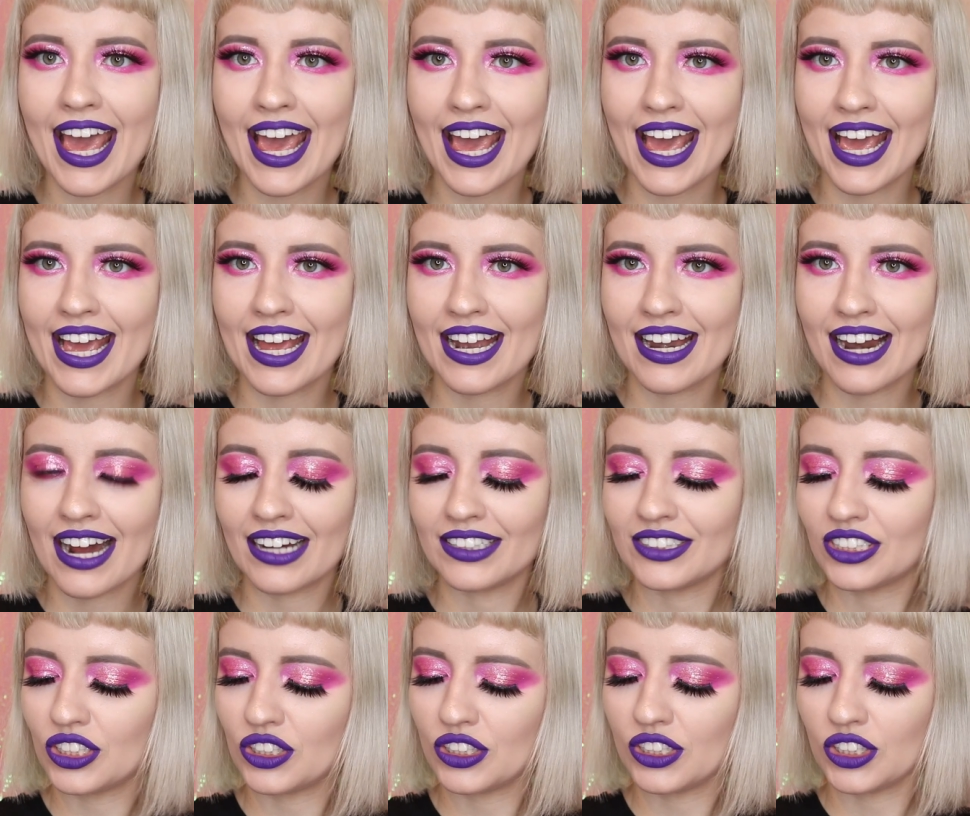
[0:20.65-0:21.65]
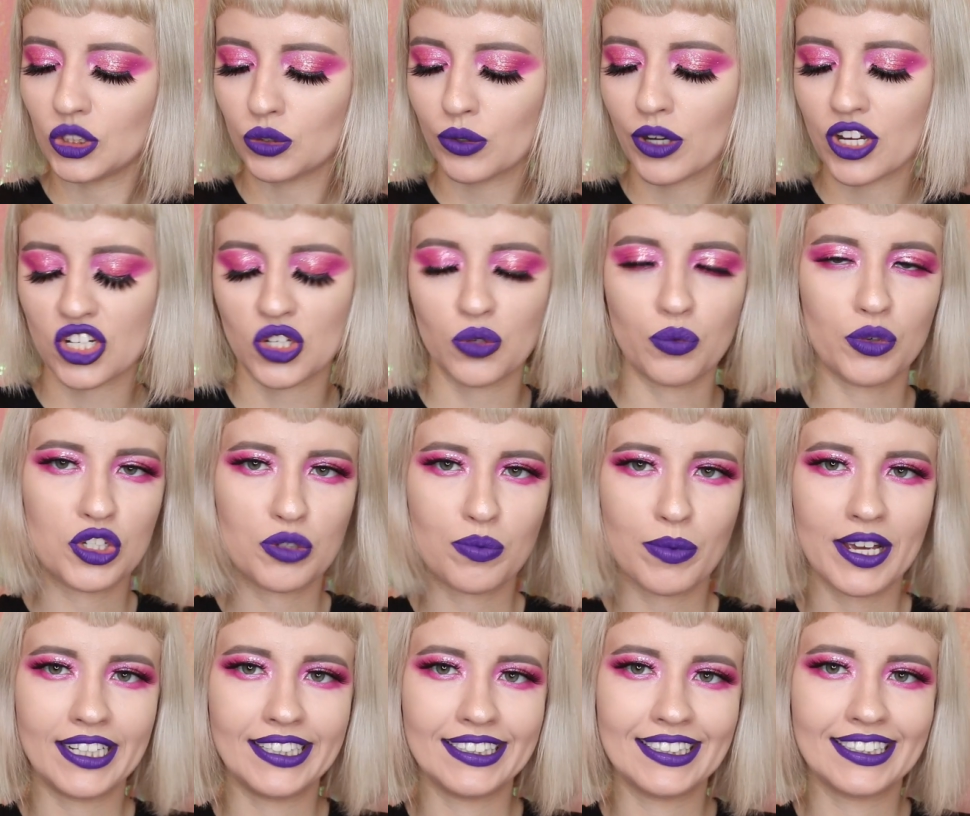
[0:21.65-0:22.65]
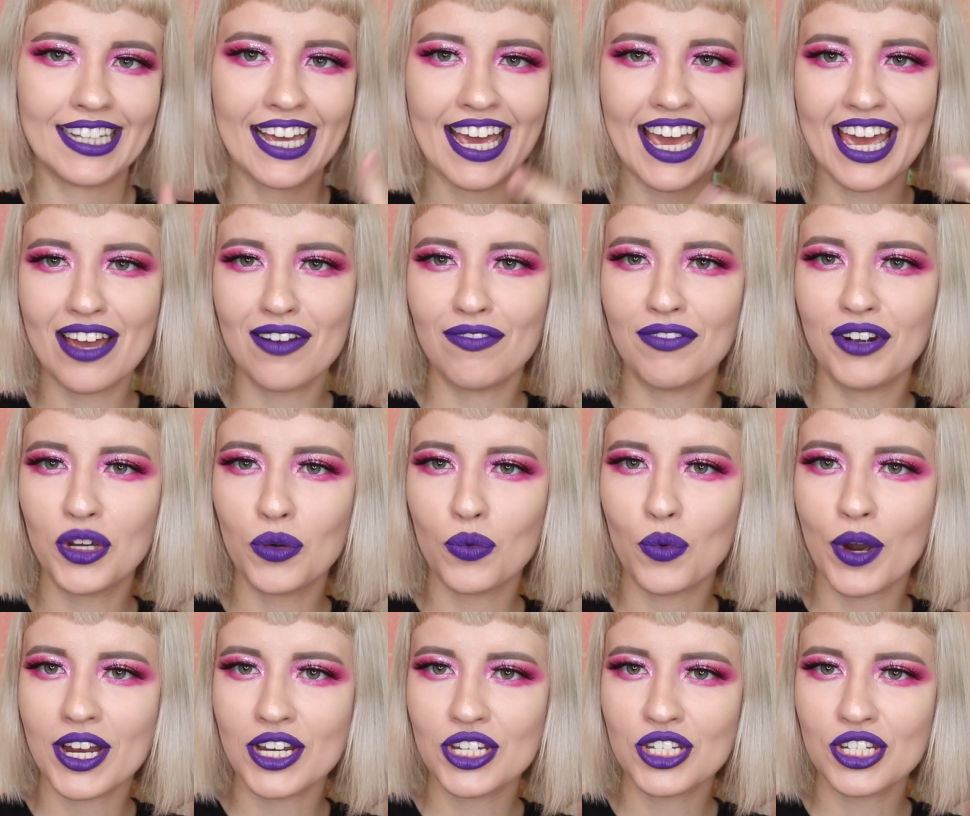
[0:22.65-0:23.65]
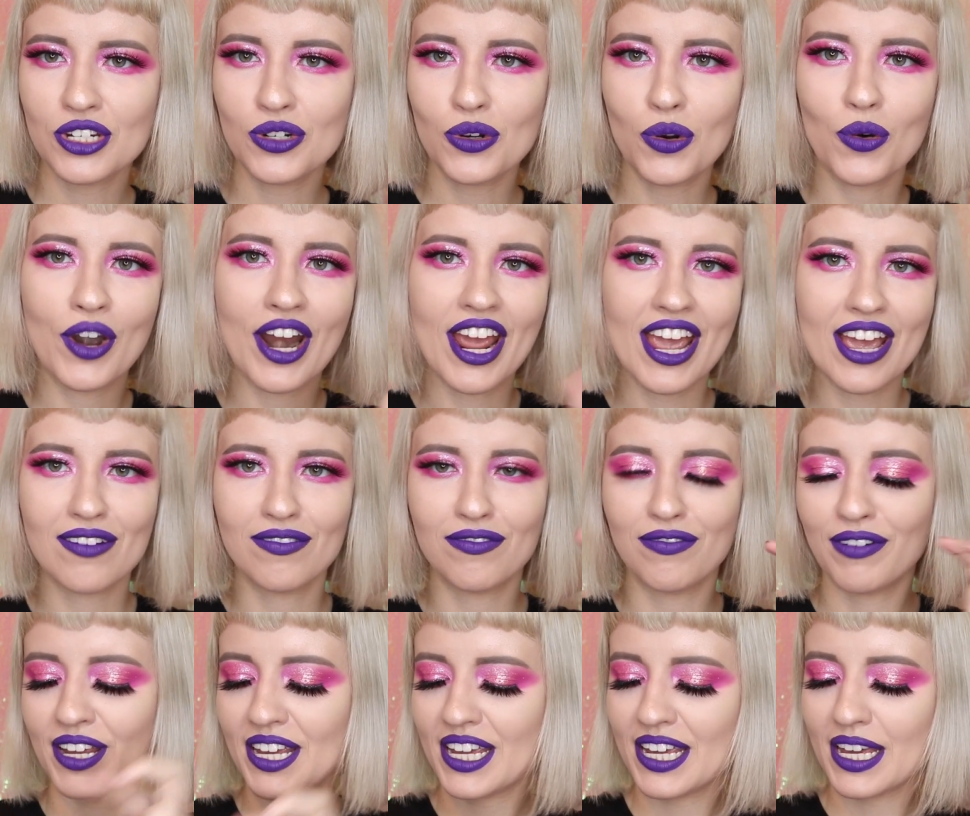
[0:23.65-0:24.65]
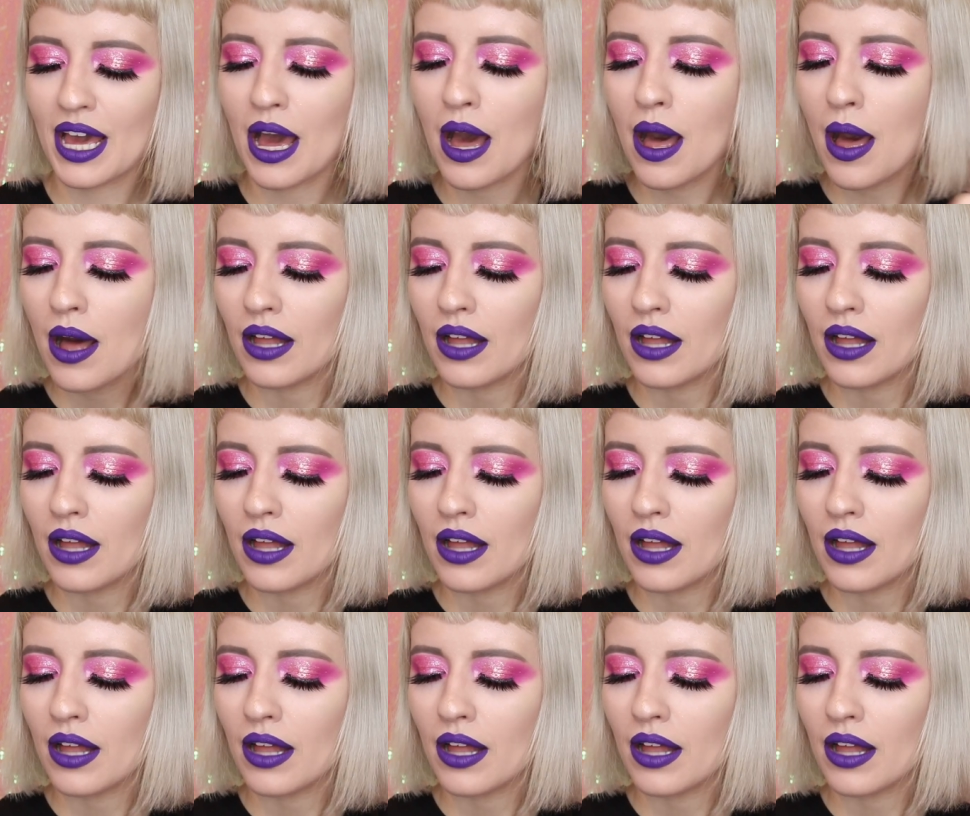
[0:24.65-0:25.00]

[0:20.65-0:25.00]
and answer this question, which means every question or every